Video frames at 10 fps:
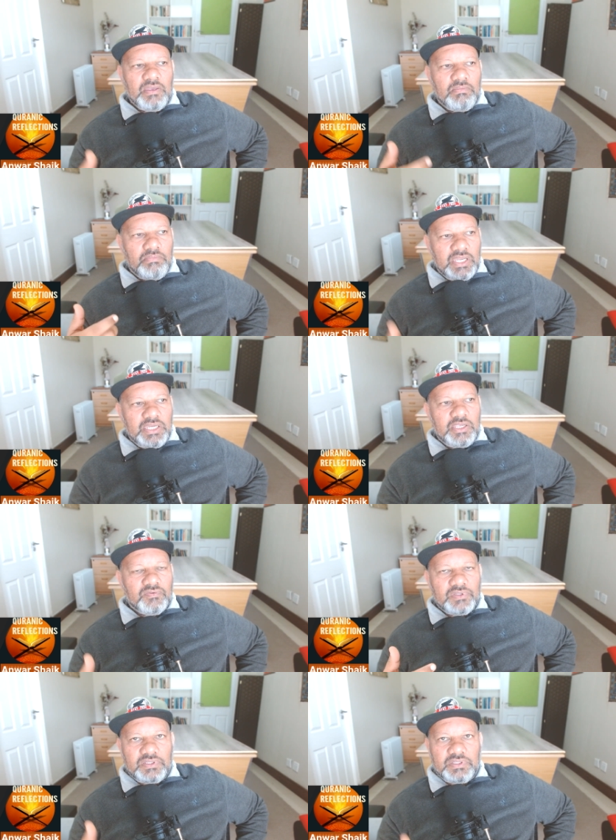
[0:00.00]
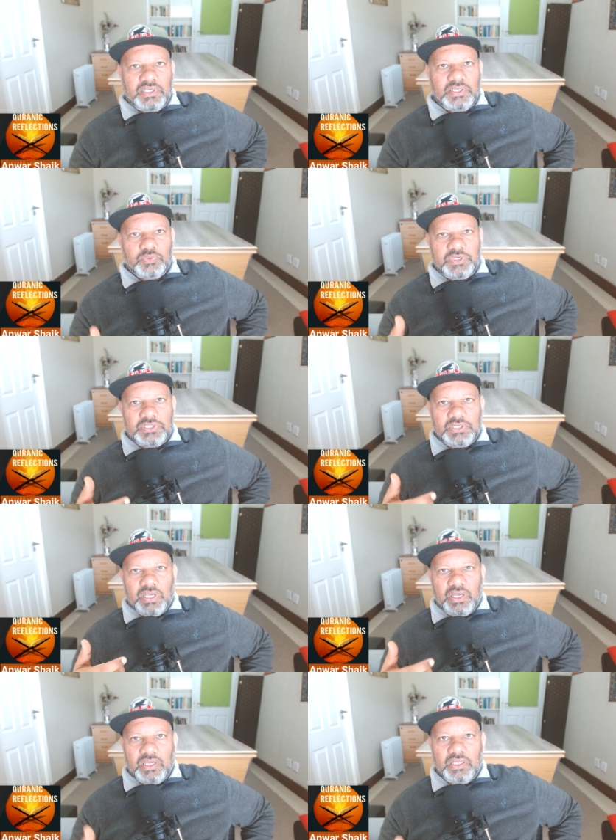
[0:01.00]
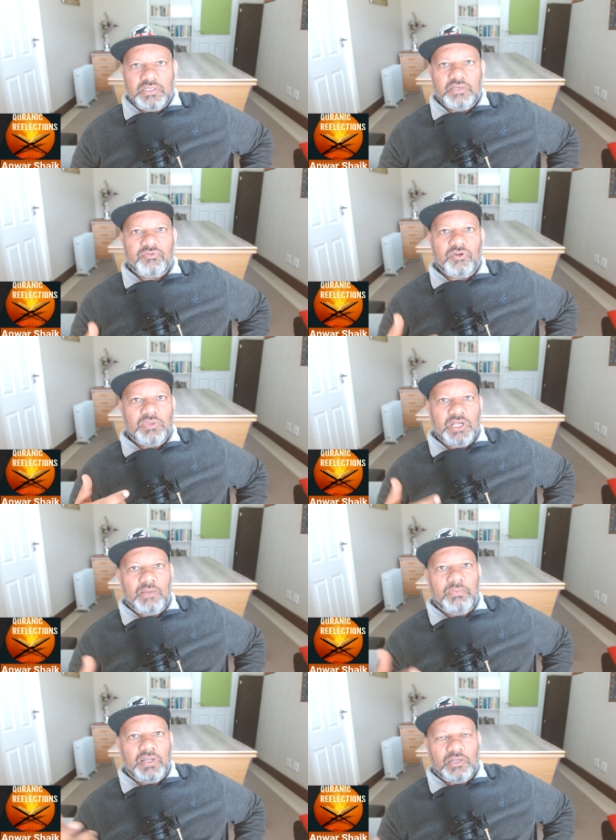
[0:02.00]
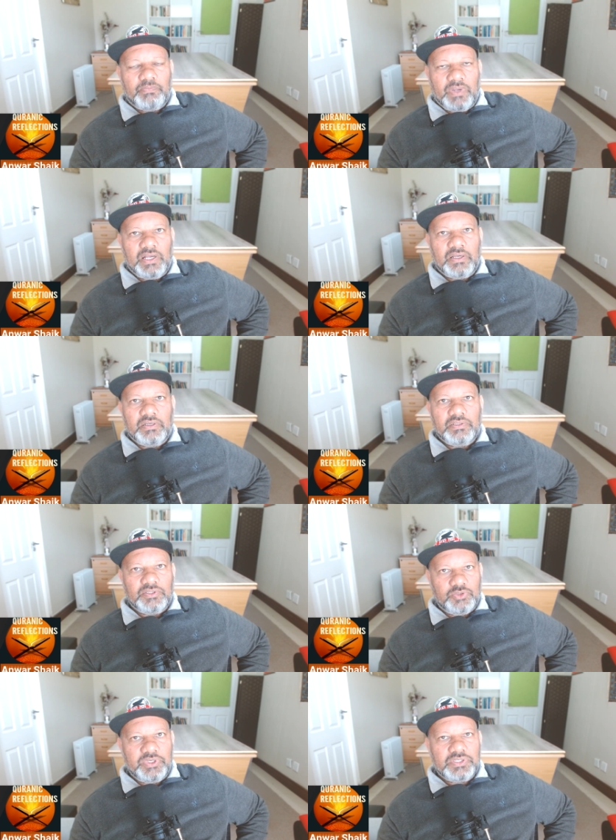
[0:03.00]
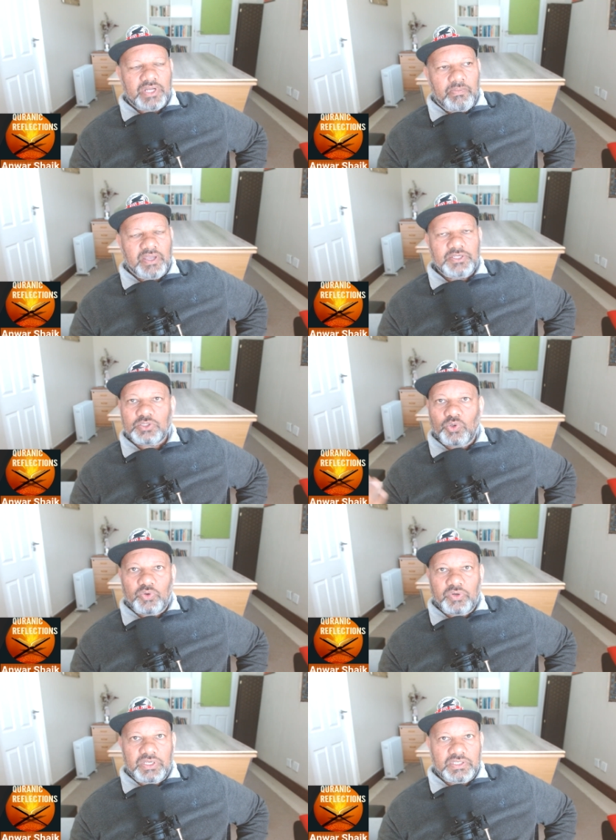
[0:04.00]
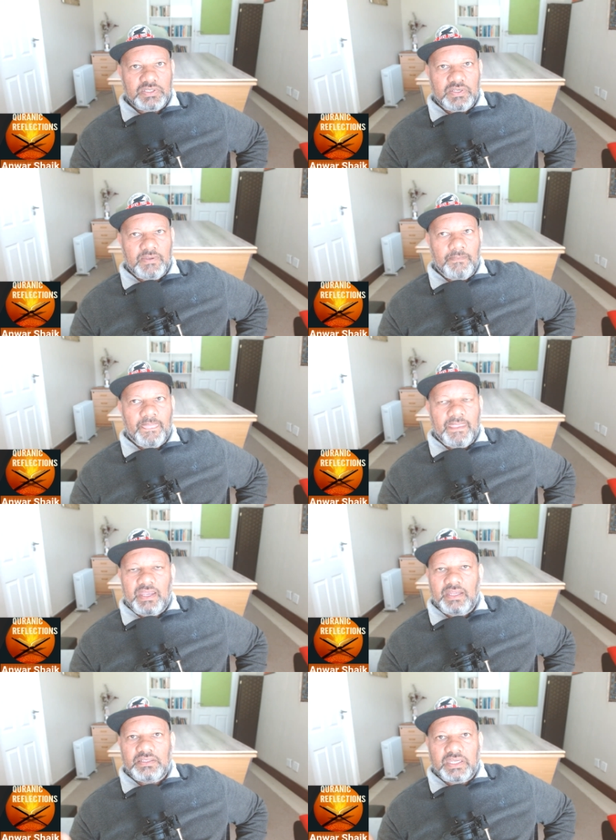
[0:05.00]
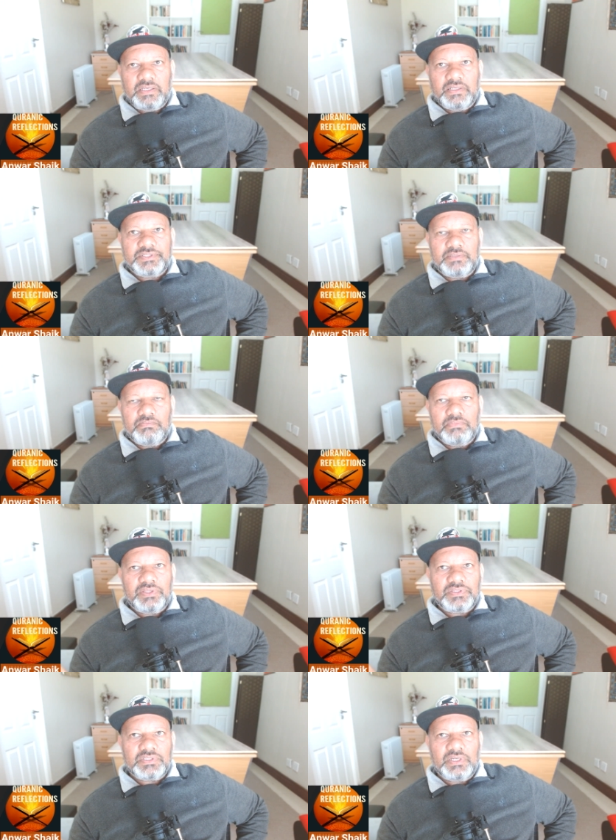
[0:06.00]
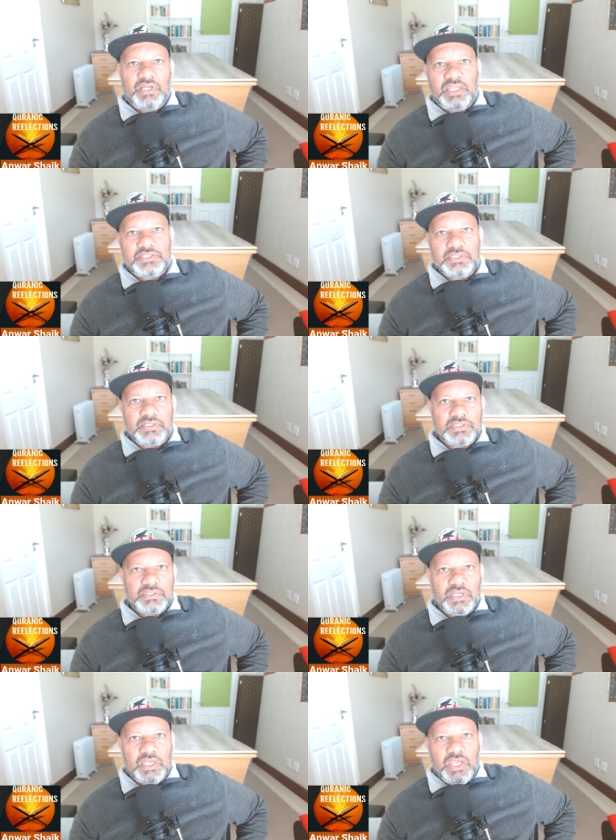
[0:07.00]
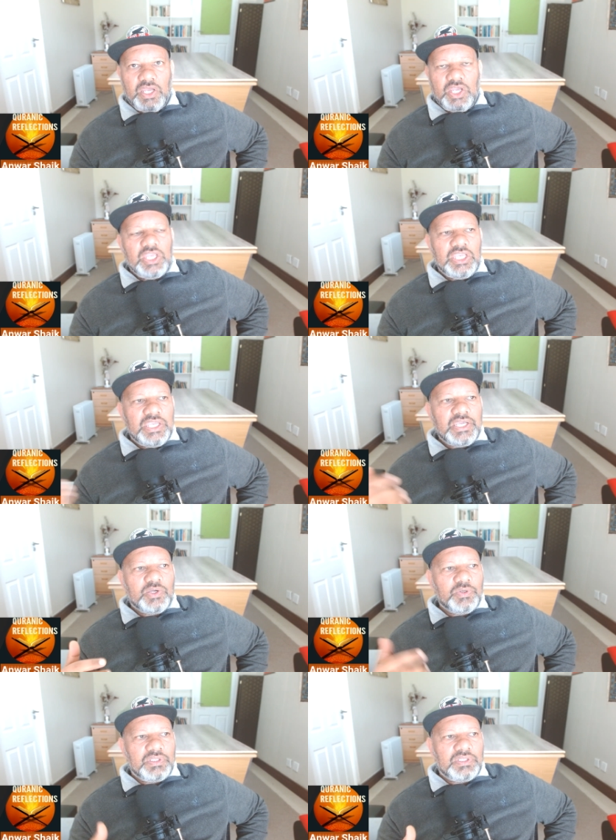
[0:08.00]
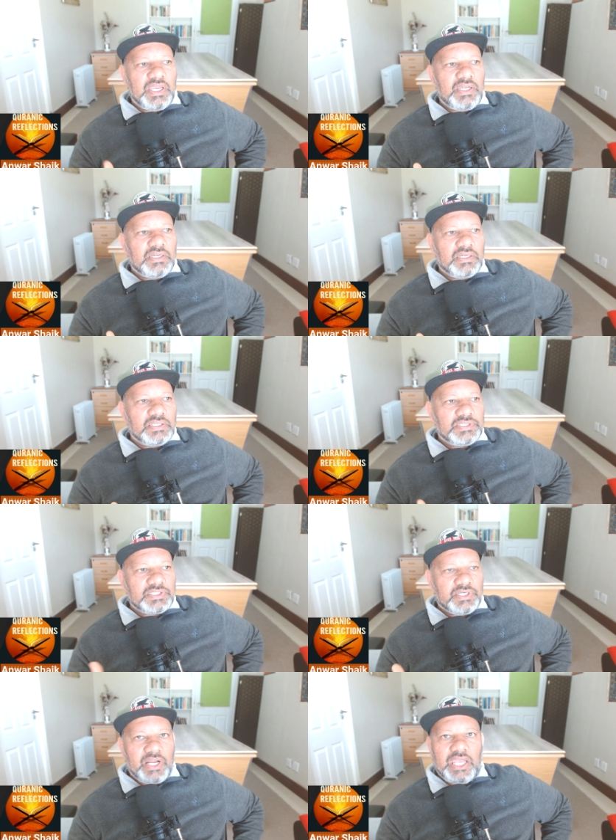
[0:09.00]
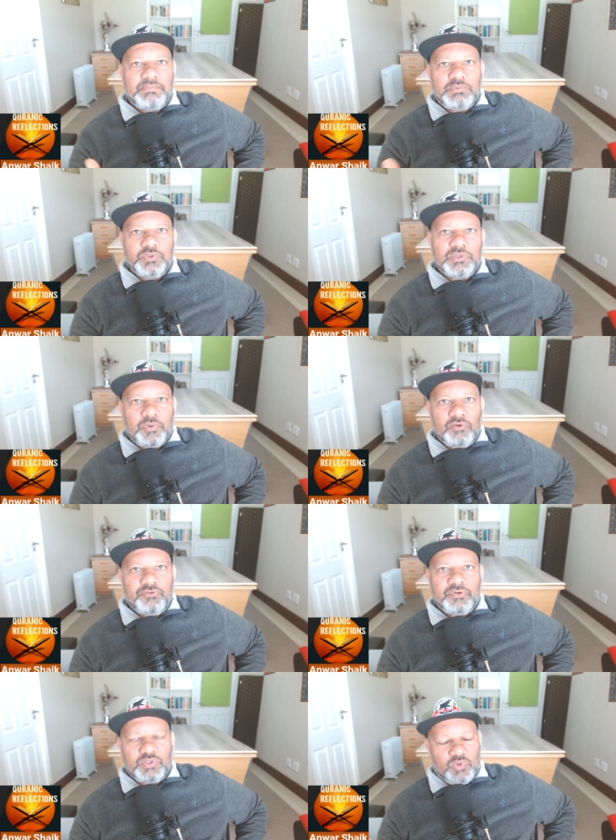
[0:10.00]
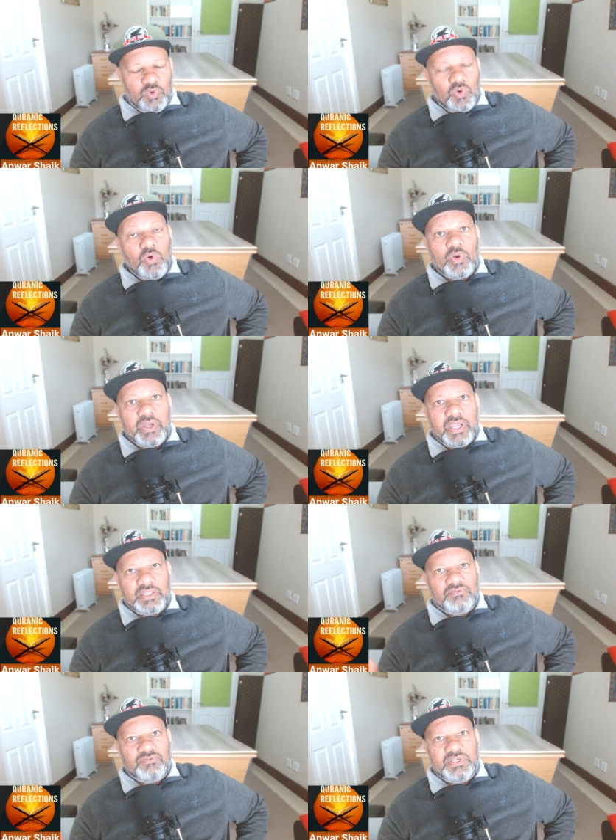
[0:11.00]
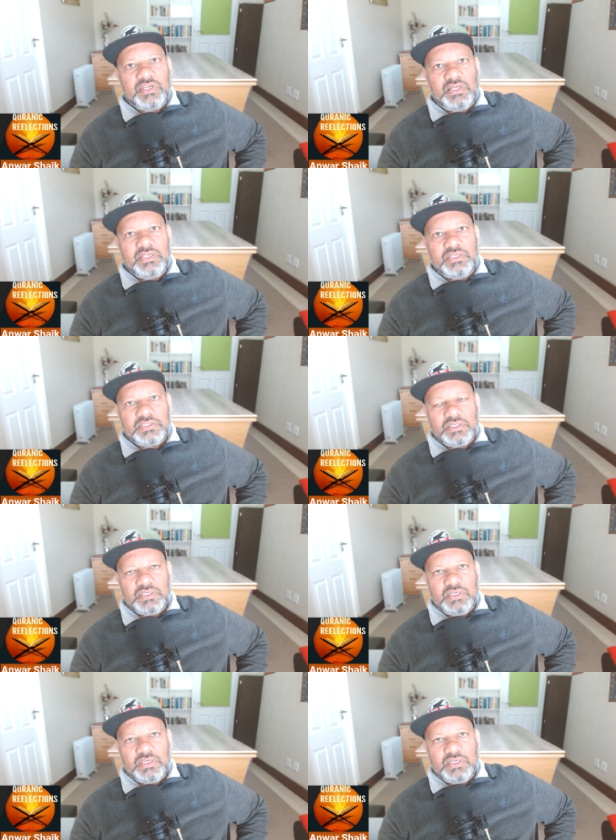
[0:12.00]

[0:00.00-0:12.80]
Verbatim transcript: Many of the things which he heard from Ka'b al Ahbar, the Jewish rabbi, stories and tales and myths and legends, he could then ascribe to the Prophet, or at the very least,